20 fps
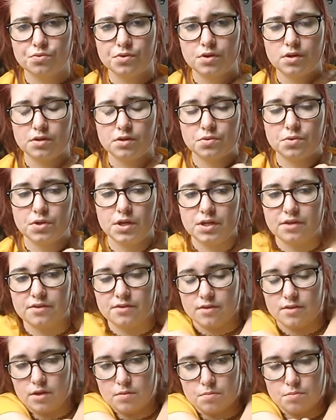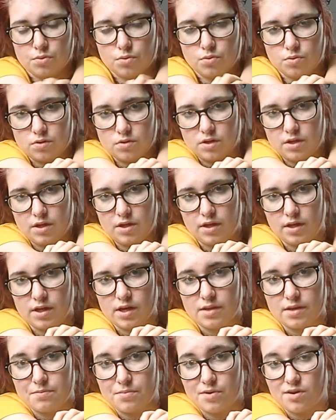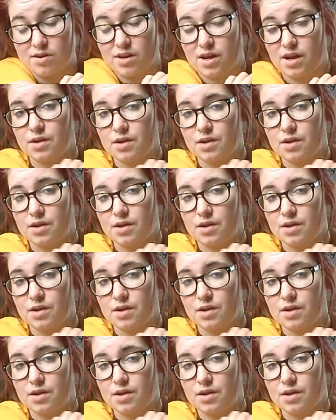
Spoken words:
read the book yet, but